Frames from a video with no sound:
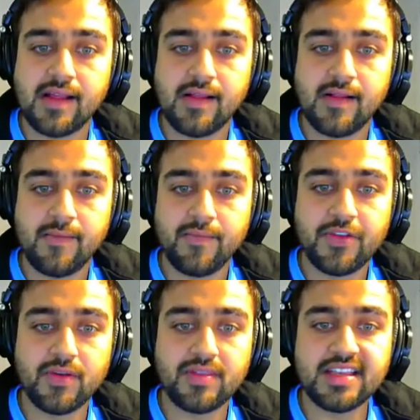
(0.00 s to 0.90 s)
So
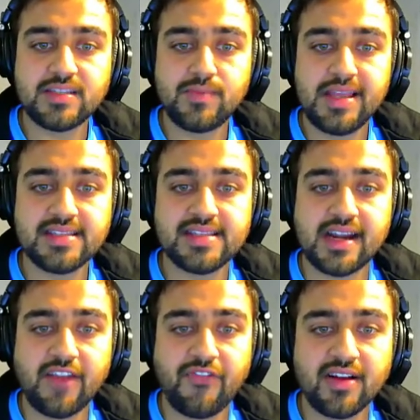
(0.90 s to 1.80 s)
this means that our
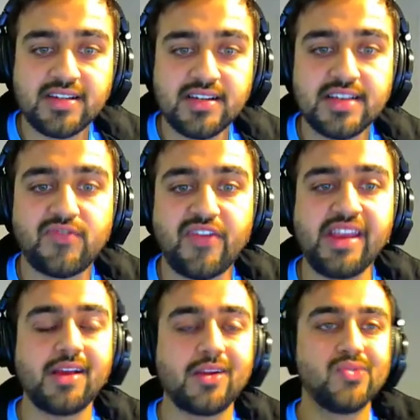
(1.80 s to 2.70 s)
function is very
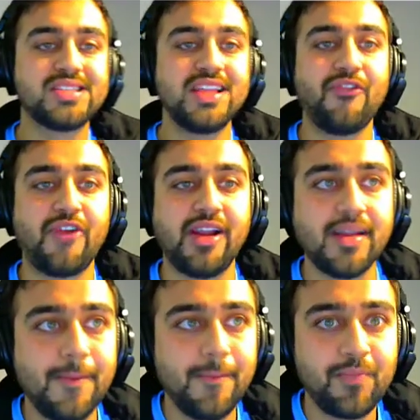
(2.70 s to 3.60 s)
closely fit
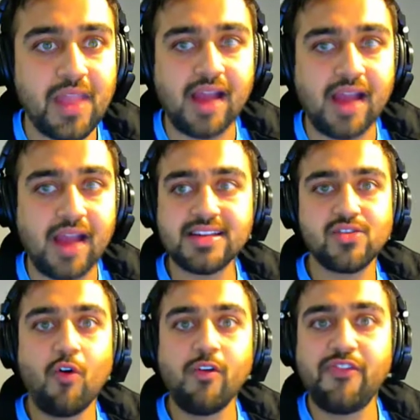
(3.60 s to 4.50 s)
and it is
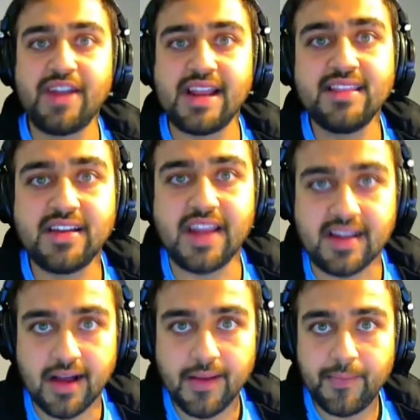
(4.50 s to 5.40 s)
overfitting the data,
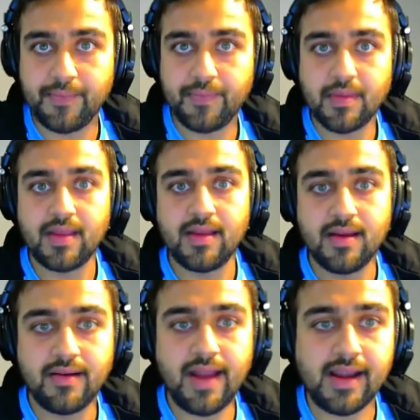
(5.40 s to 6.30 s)
right?